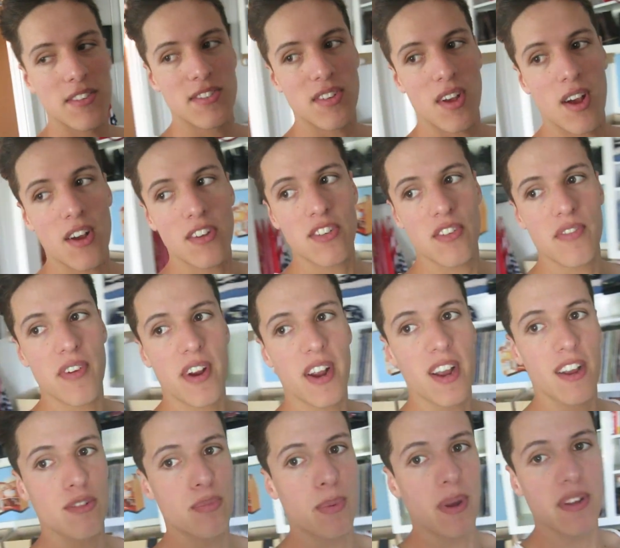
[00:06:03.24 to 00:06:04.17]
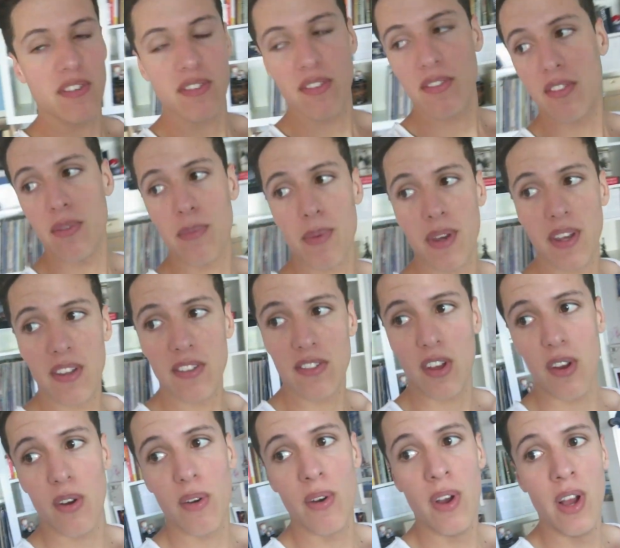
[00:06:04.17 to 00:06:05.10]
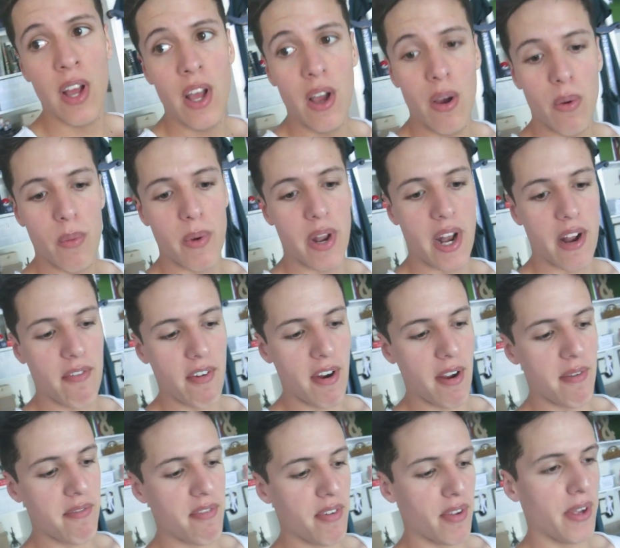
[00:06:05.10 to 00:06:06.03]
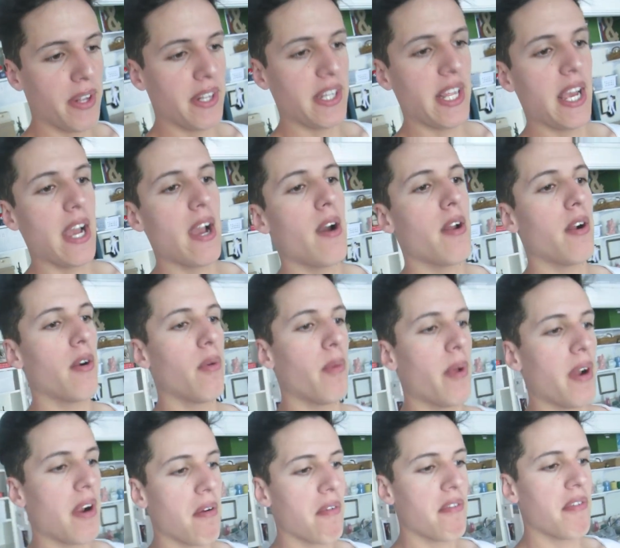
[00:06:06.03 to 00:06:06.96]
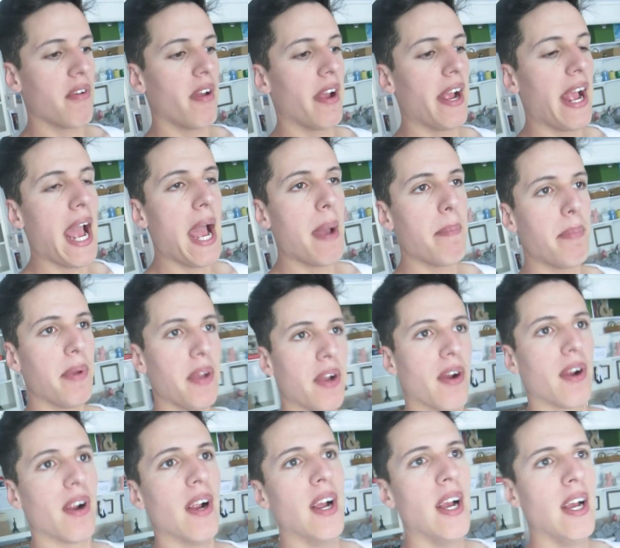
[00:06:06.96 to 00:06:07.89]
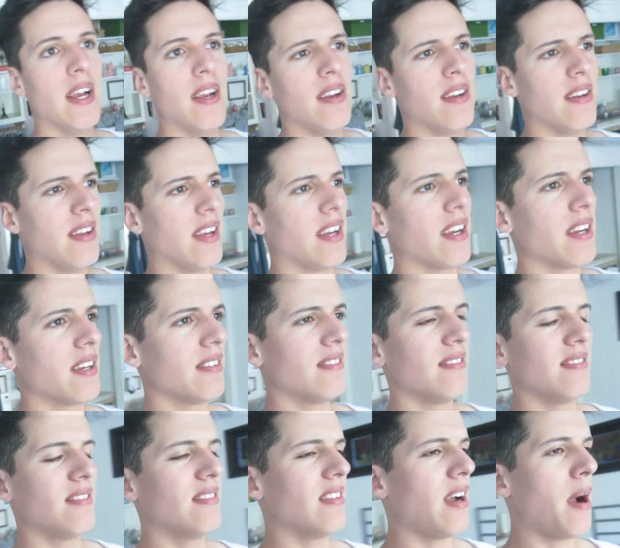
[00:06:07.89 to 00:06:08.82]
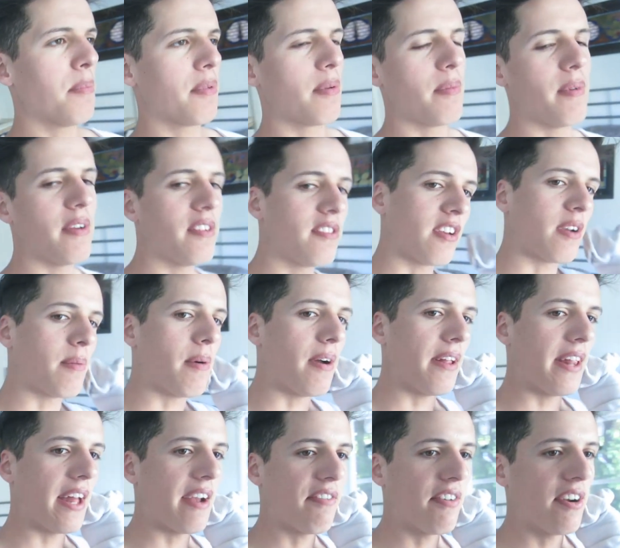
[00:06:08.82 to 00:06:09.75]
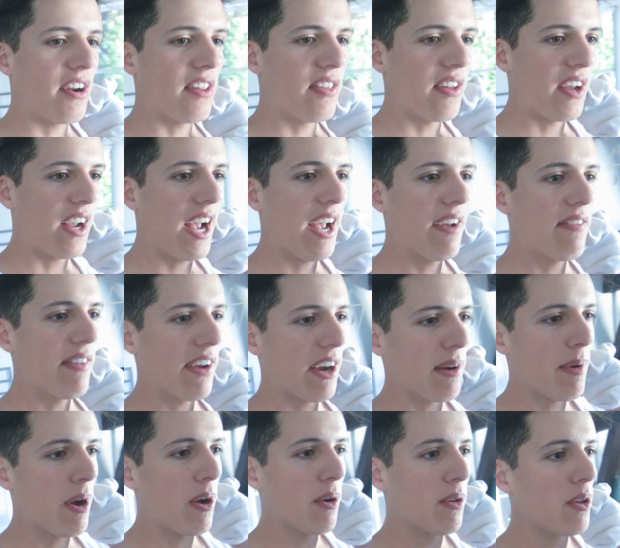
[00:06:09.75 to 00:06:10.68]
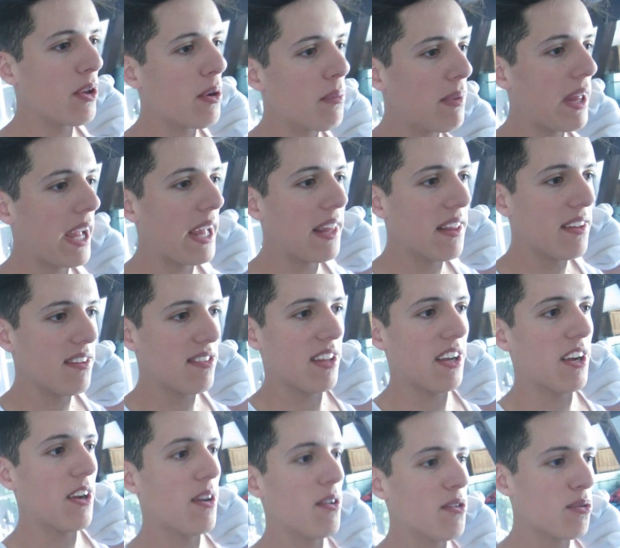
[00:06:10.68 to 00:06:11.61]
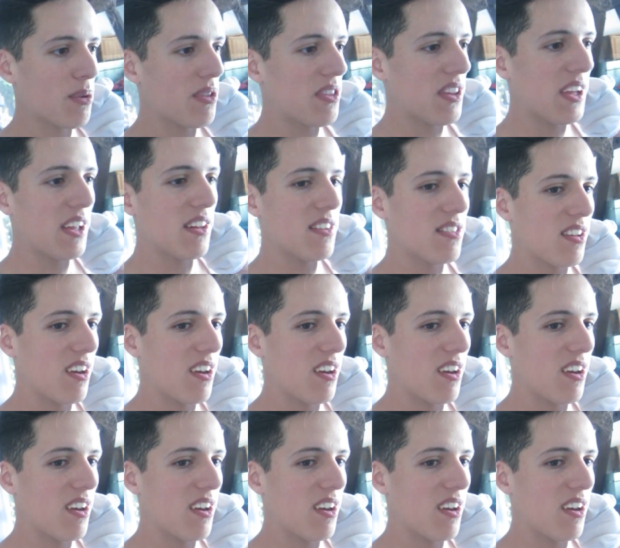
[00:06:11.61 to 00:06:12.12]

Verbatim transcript: I, songs are very expressive to me. So whenever I'm feeling down or whenever I'm feeling happy or like optimistic about life or anything. I have like my own little playlist that goes with it.